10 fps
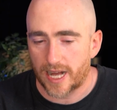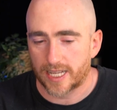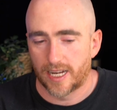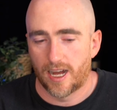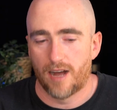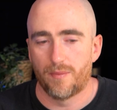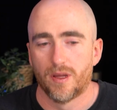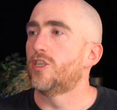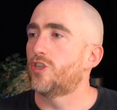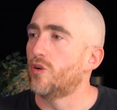back it up.
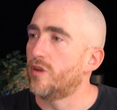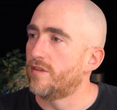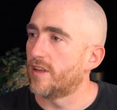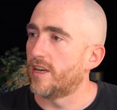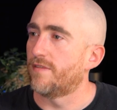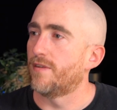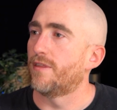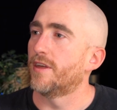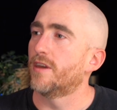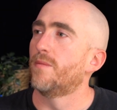Intuitively, if you
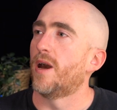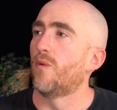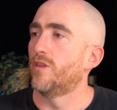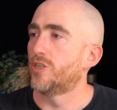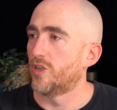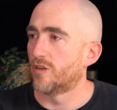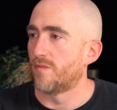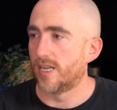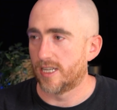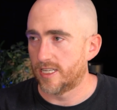think about what the stock
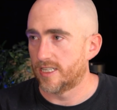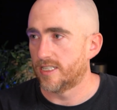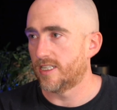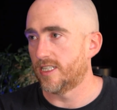market is,